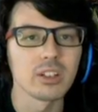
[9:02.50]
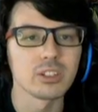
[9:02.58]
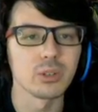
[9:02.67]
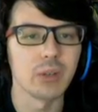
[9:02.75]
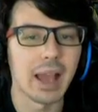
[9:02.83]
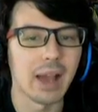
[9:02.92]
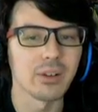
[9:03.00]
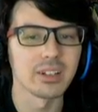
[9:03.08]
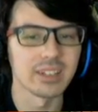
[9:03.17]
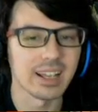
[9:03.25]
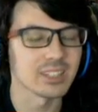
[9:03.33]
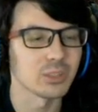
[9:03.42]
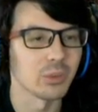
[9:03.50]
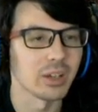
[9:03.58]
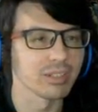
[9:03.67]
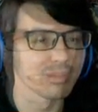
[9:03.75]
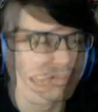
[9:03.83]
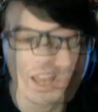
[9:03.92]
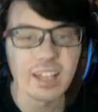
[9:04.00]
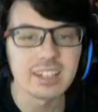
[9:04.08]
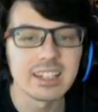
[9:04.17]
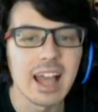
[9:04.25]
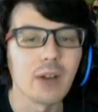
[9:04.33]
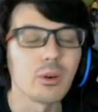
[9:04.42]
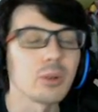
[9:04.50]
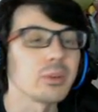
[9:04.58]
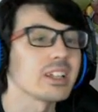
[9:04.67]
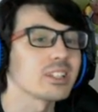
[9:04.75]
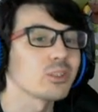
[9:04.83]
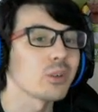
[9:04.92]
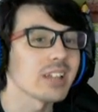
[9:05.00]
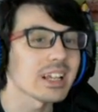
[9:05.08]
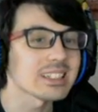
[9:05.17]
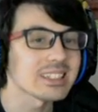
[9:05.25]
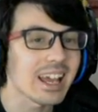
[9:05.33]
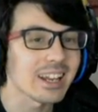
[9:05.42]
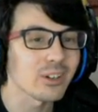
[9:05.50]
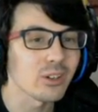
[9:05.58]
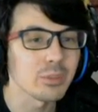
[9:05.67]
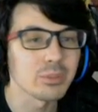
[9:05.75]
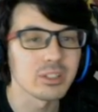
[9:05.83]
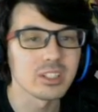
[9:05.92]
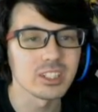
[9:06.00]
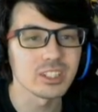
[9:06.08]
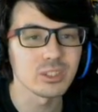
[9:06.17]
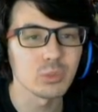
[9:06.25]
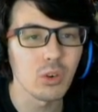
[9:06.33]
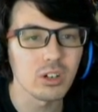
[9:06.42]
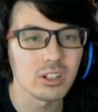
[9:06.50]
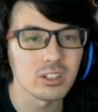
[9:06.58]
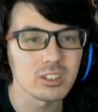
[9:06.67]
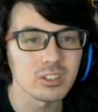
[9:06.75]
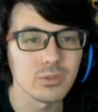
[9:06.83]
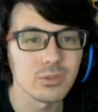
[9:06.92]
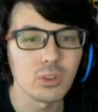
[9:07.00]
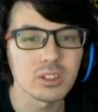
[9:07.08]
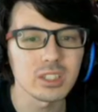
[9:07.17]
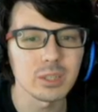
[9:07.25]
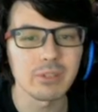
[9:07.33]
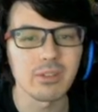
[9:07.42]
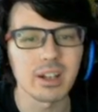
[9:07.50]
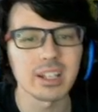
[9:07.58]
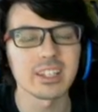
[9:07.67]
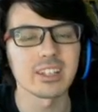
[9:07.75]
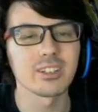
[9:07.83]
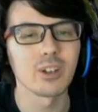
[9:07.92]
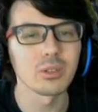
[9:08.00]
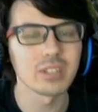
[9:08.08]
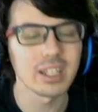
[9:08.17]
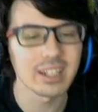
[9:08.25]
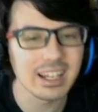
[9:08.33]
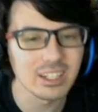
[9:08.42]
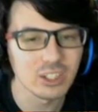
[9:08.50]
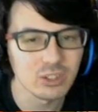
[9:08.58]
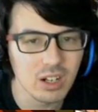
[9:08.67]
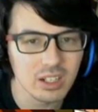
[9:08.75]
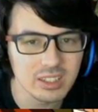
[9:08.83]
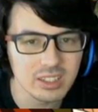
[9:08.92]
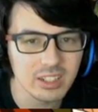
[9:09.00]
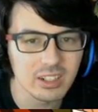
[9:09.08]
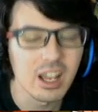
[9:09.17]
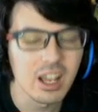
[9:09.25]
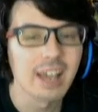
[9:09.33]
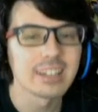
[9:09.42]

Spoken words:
to our next one. Now, when we get to our next category, Prodigious Warriors, course going to be running the Goten and Trunks here.